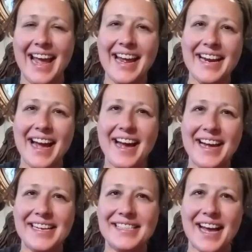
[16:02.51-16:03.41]
Hey
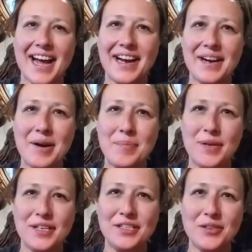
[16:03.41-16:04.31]
guys, I hope
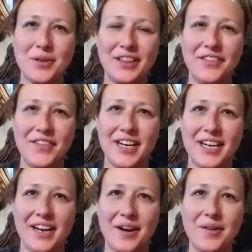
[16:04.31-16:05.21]
you enjoyed the
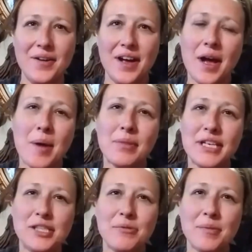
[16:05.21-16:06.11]
video.
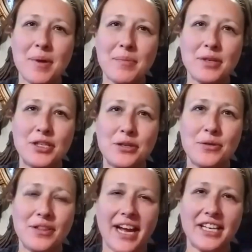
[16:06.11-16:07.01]
Please remember
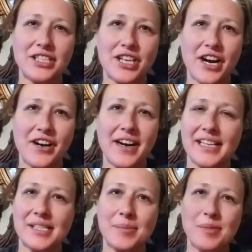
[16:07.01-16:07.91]
to like, share,
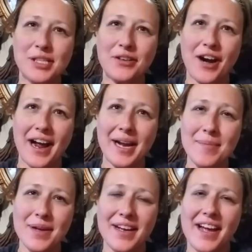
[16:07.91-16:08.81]
and
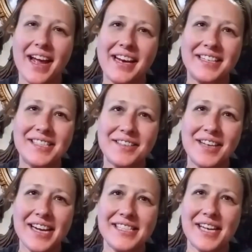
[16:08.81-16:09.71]
subscribe. And
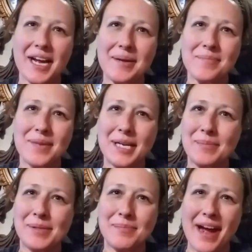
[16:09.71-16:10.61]
until next time,
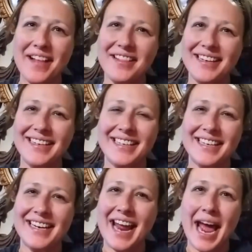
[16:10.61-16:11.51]
keep smiling
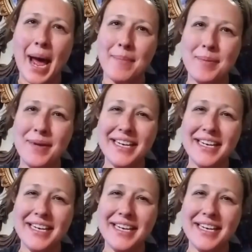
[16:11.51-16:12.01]
and happy